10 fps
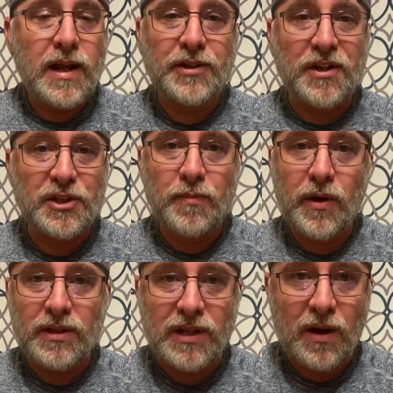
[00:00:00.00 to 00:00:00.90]
It's an
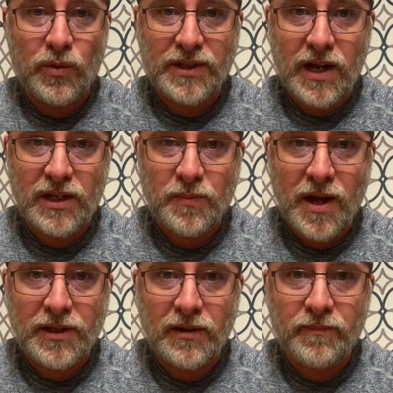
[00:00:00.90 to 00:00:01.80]
experience that I was not
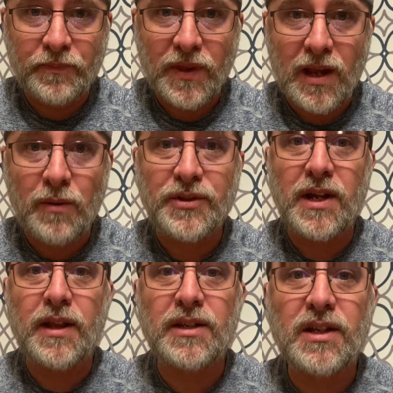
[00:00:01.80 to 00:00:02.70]
expecting. I was
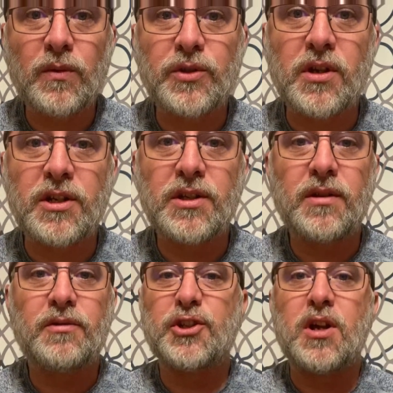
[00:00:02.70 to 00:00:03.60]
thinking this thing was
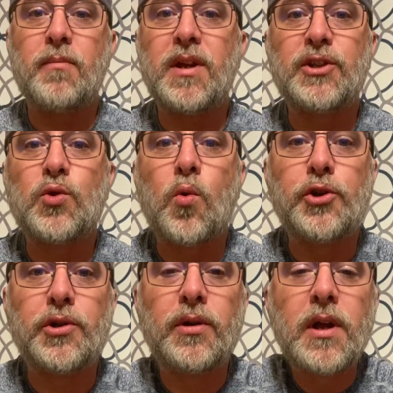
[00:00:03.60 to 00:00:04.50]
just going to be a
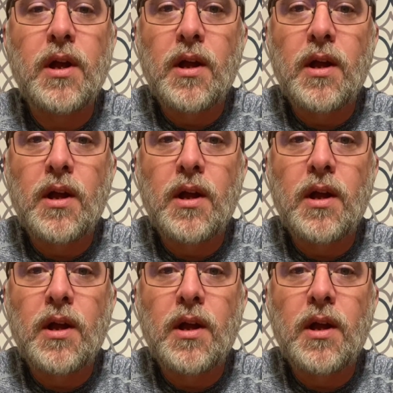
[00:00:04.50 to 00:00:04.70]
scorcher.